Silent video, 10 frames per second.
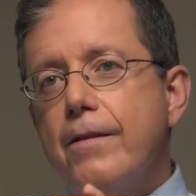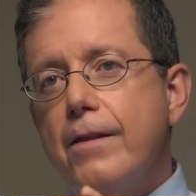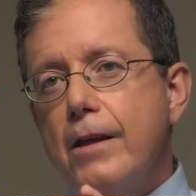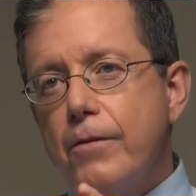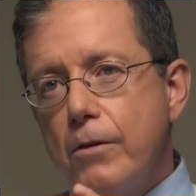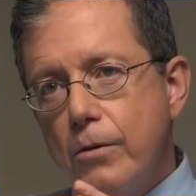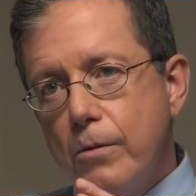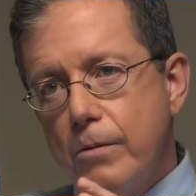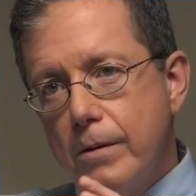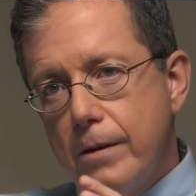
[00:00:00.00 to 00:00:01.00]
that if
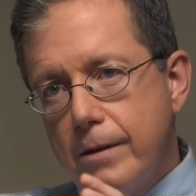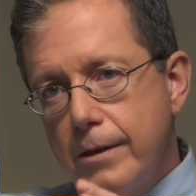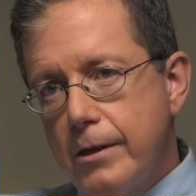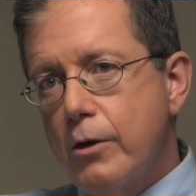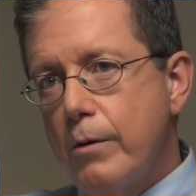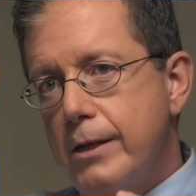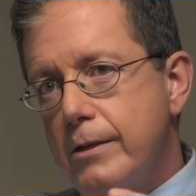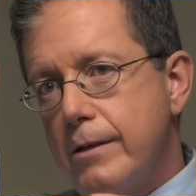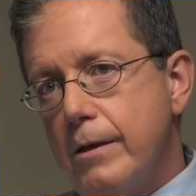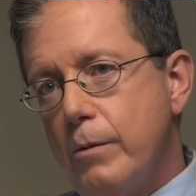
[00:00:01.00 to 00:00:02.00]
you did agree
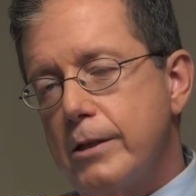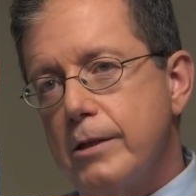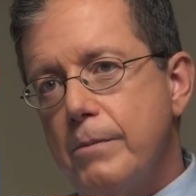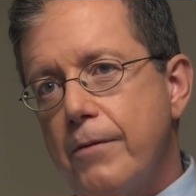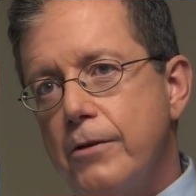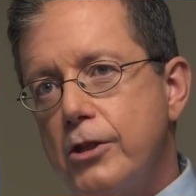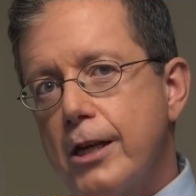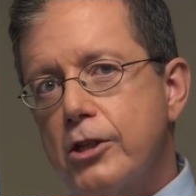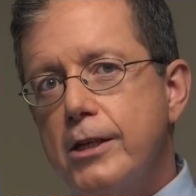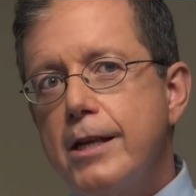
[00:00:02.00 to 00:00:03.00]
to the once-a-month
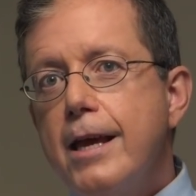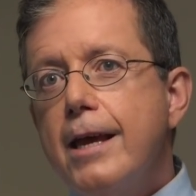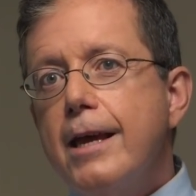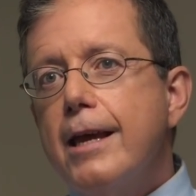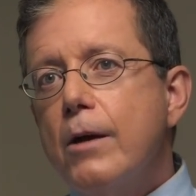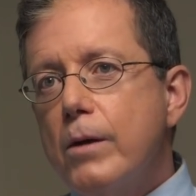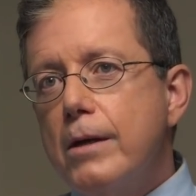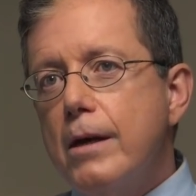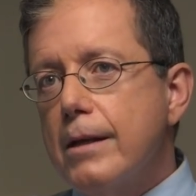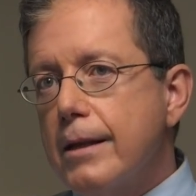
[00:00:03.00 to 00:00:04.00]
injection, it
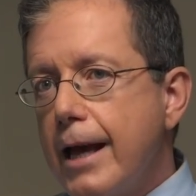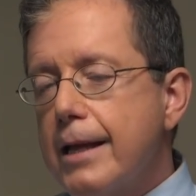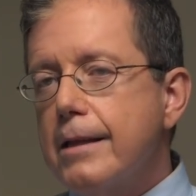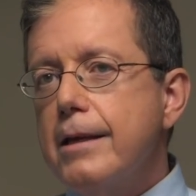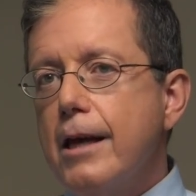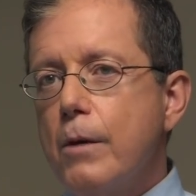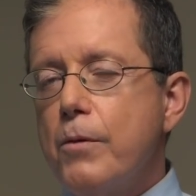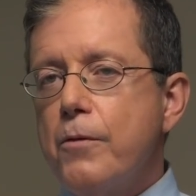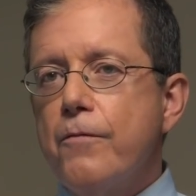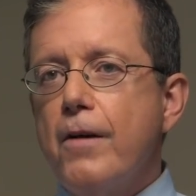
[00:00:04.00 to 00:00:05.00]
would likely help
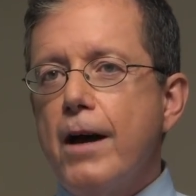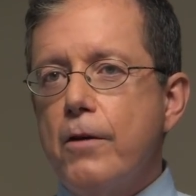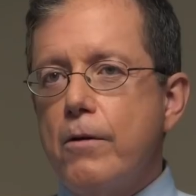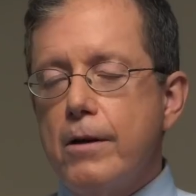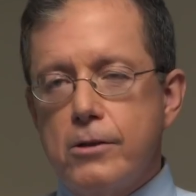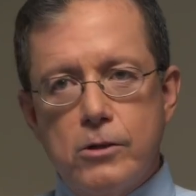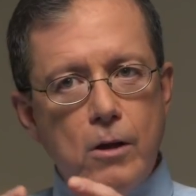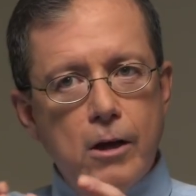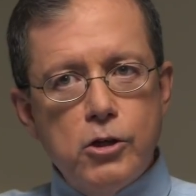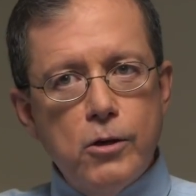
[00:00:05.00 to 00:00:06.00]
with your father. So
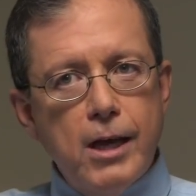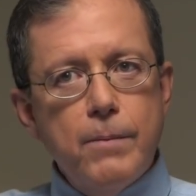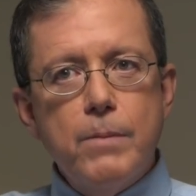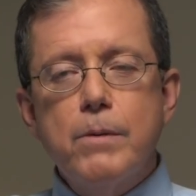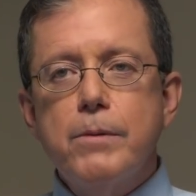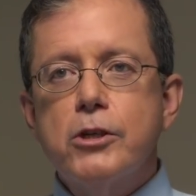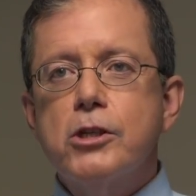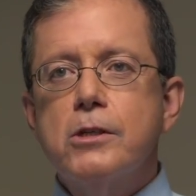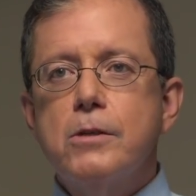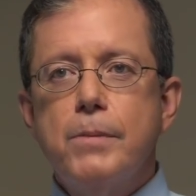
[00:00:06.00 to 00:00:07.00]
long as you gave me
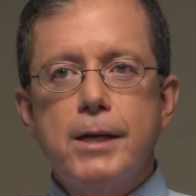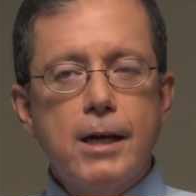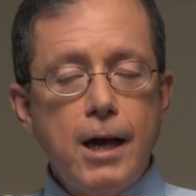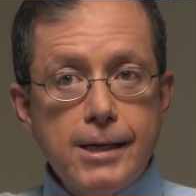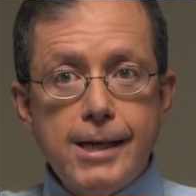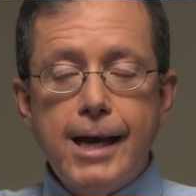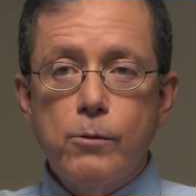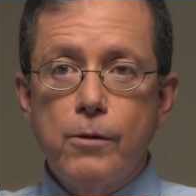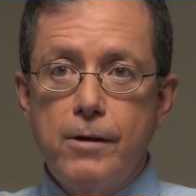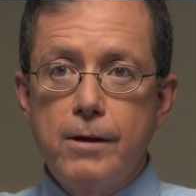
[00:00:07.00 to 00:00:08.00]
permission to be in
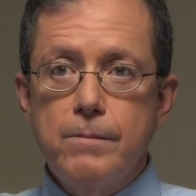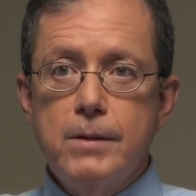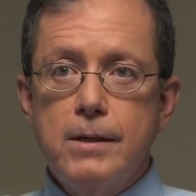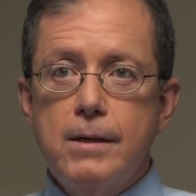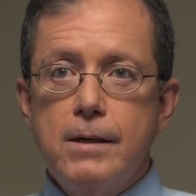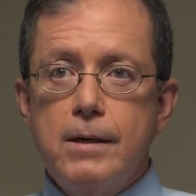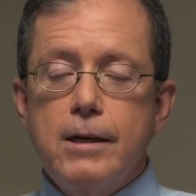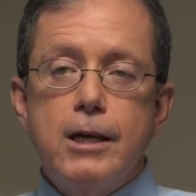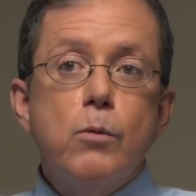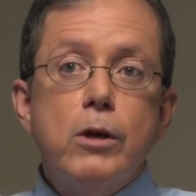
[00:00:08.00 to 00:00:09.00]
contact with him,
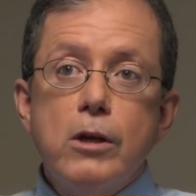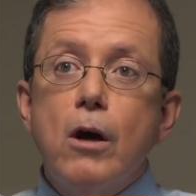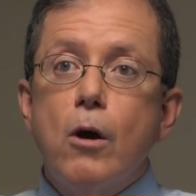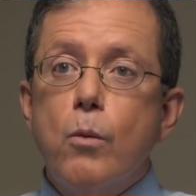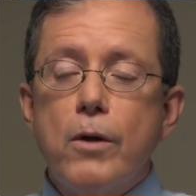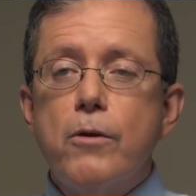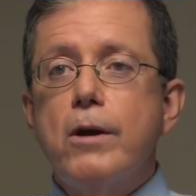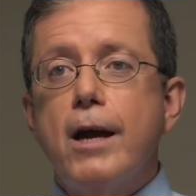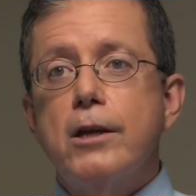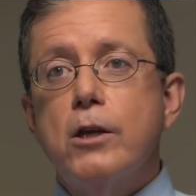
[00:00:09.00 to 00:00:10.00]
he would know whether
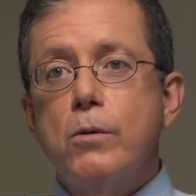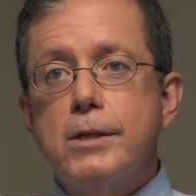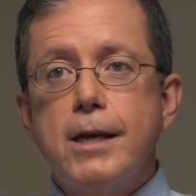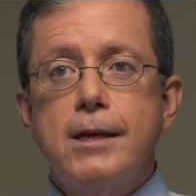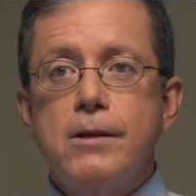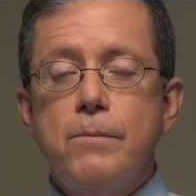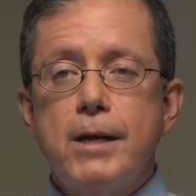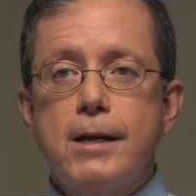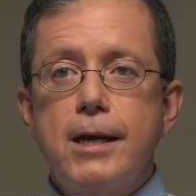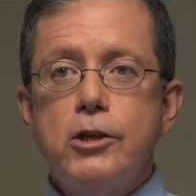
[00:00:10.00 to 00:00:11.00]
or not you were taking the
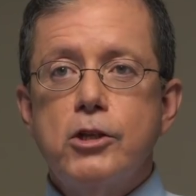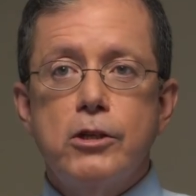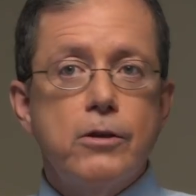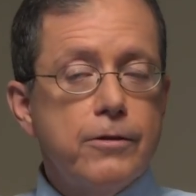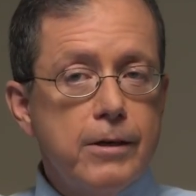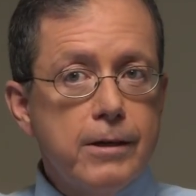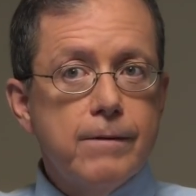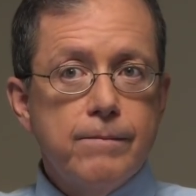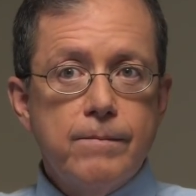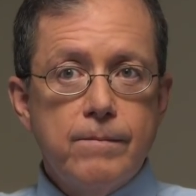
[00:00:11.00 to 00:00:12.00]
medication. Do you
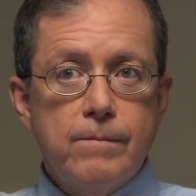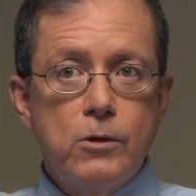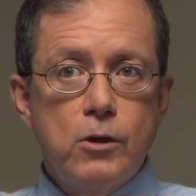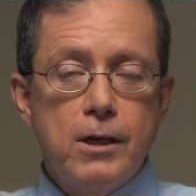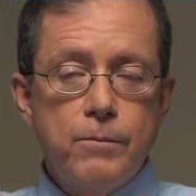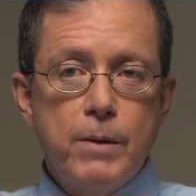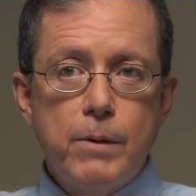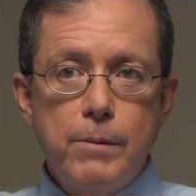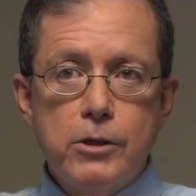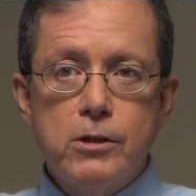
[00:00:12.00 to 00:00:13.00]
think you could give me
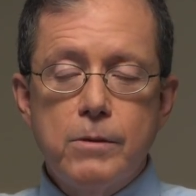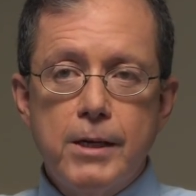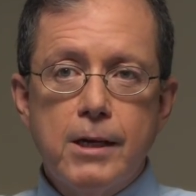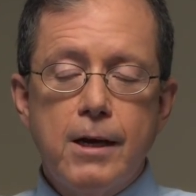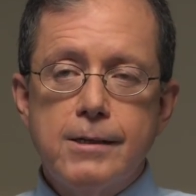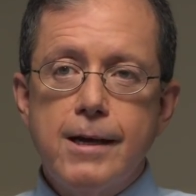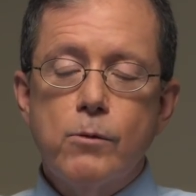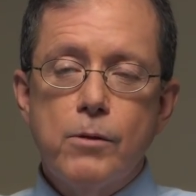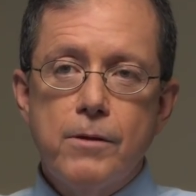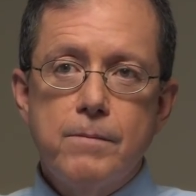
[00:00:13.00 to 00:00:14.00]
permission to be in
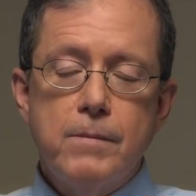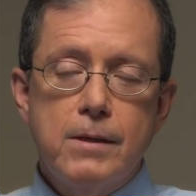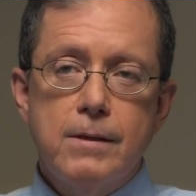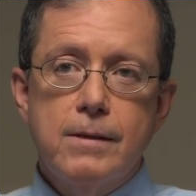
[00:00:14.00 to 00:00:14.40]
contact with him?